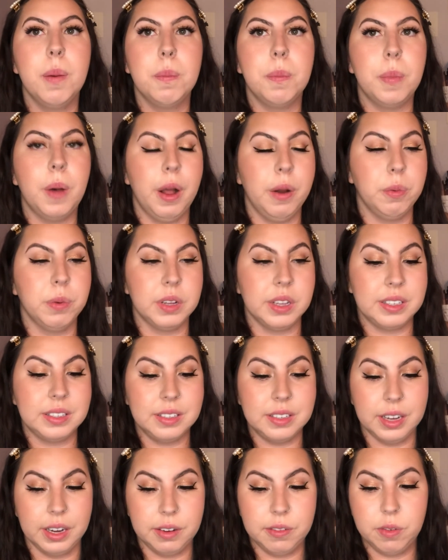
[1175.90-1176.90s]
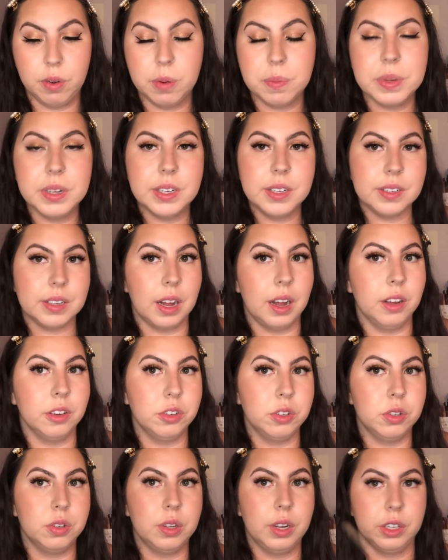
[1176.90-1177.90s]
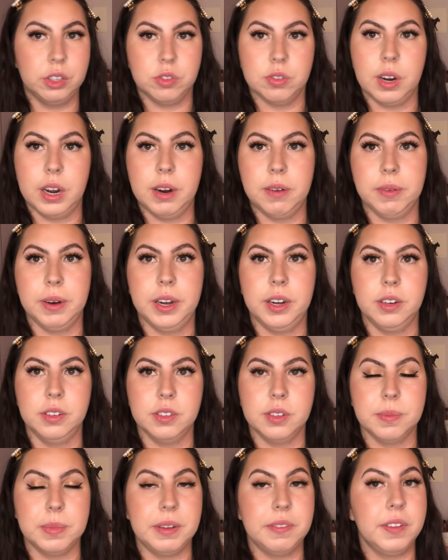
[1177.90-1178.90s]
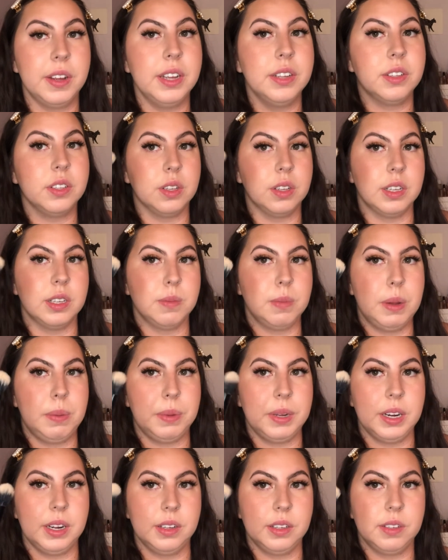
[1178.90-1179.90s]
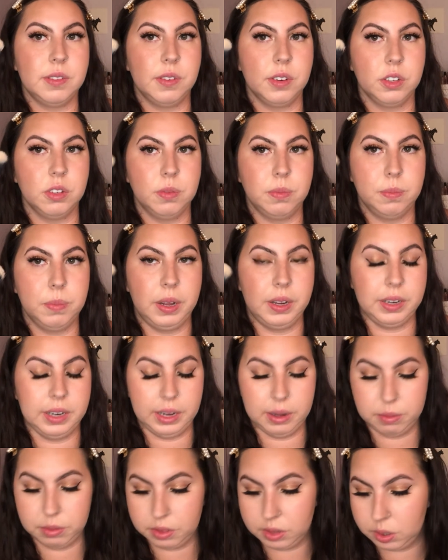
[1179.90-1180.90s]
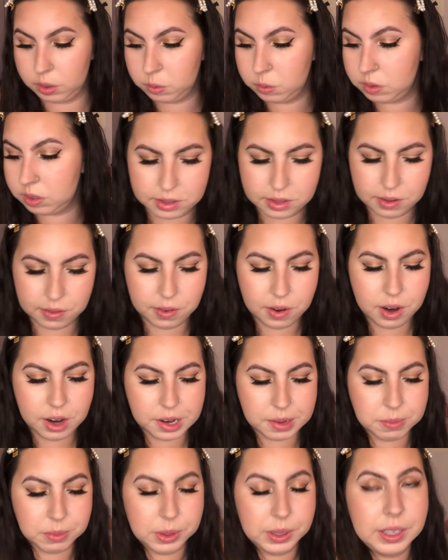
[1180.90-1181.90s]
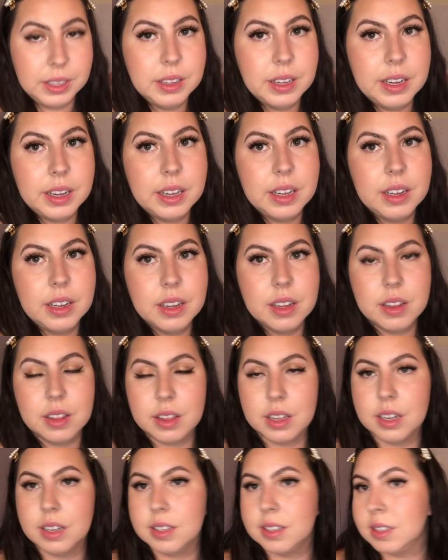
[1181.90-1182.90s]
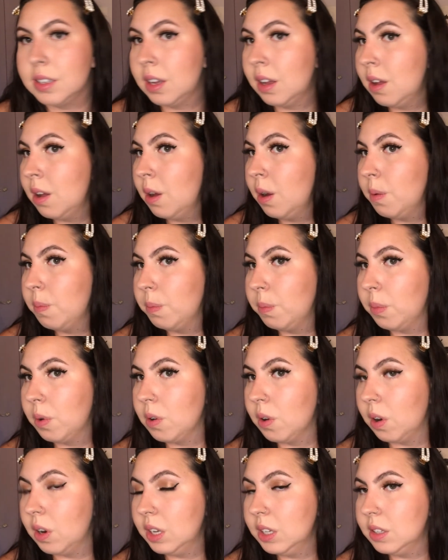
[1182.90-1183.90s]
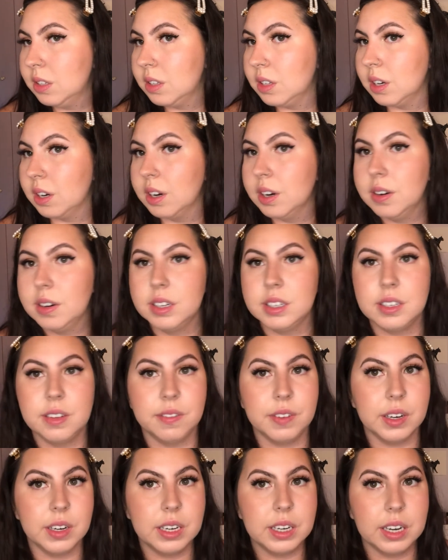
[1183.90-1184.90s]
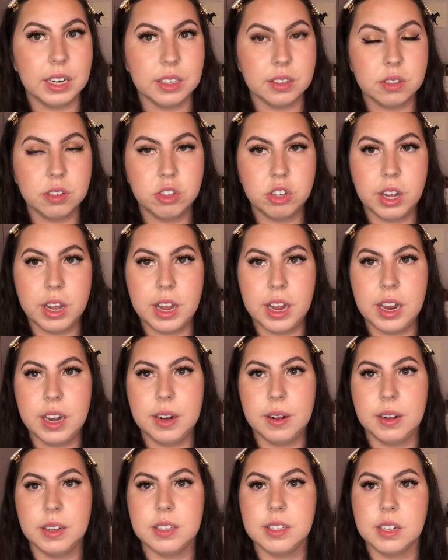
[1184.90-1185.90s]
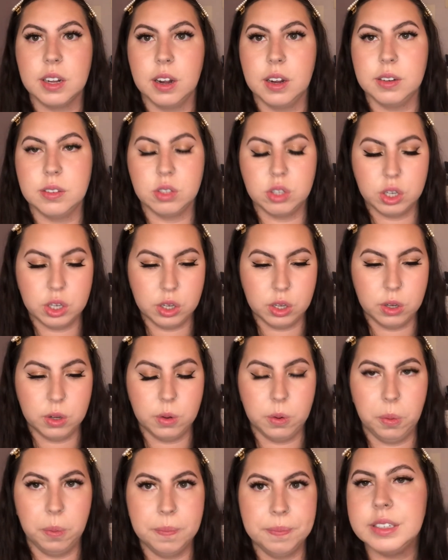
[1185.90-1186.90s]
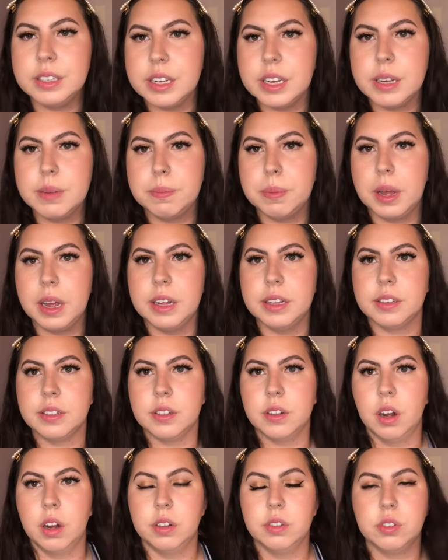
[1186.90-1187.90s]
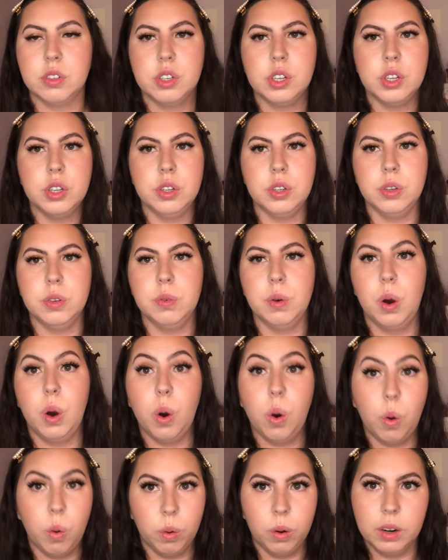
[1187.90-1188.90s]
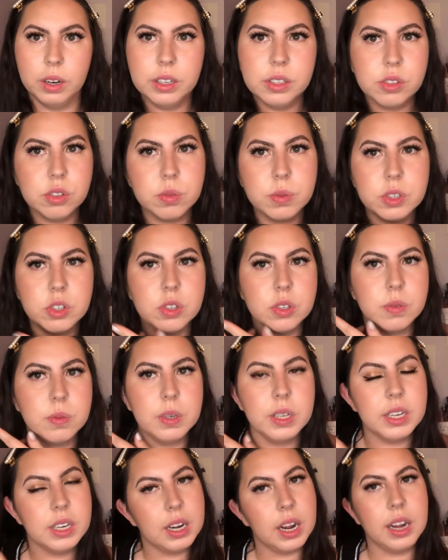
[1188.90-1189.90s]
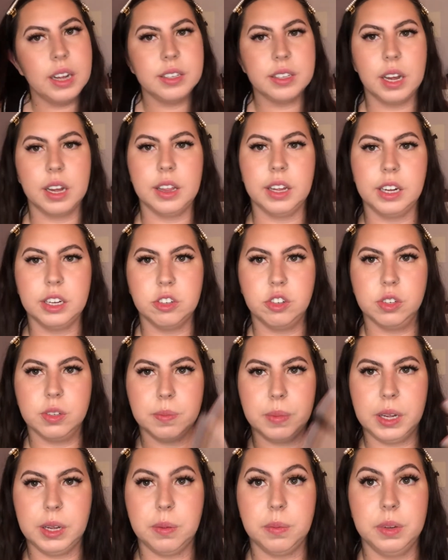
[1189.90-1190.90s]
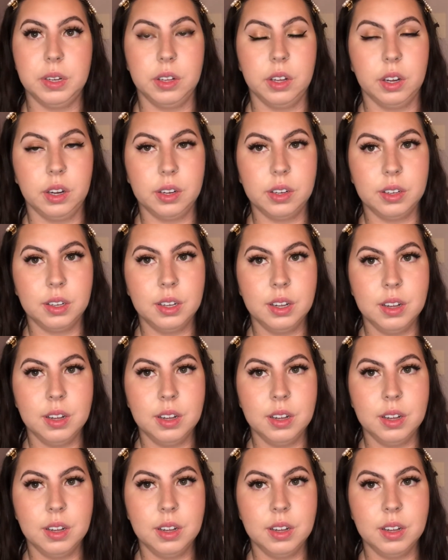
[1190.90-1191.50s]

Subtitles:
but with stick formulas I'll just like draw it right onto my face, so this might be nice for blending out those. So far I'm really liking this bronzer. It's a very nice shade. It's not too deep, it's not too orange, which is really nice. I think it's just making me look